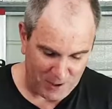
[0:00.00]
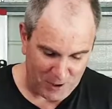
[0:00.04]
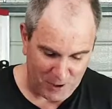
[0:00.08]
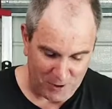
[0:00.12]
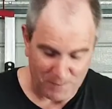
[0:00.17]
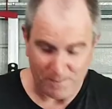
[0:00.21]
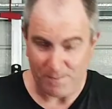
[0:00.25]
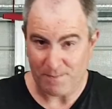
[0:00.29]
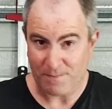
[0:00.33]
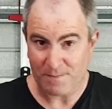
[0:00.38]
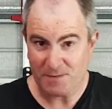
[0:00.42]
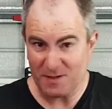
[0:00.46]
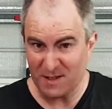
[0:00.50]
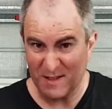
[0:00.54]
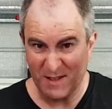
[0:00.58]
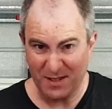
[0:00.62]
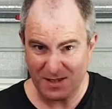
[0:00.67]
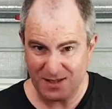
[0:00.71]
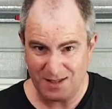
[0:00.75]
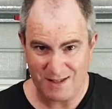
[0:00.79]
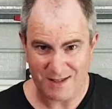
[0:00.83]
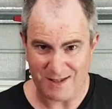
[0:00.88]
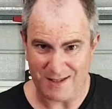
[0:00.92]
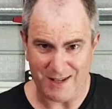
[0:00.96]
know, so
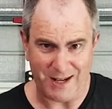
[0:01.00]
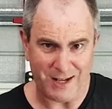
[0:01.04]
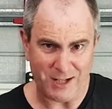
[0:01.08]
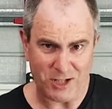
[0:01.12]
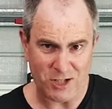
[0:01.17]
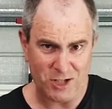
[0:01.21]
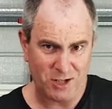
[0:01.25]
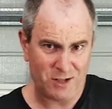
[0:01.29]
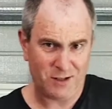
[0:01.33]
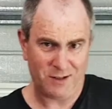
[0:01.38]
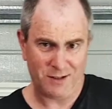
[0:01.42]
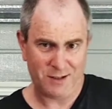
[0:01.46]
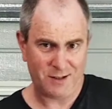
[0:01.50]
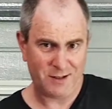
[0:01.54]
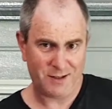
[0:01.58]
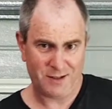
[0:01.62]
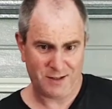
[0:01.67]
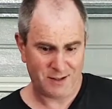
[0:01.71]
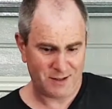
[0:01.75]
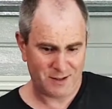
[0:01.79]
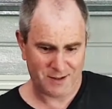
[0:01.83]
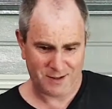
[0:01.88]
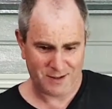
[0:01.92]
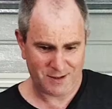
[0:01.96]
this is nature.
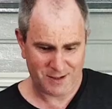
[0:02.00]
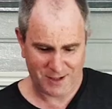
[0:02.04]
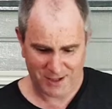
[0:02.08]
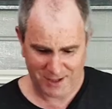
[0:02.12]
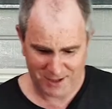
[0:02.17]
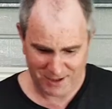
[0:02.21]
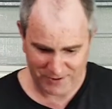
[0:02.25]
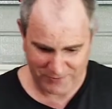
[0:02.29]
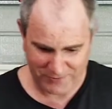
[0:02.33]
It's nature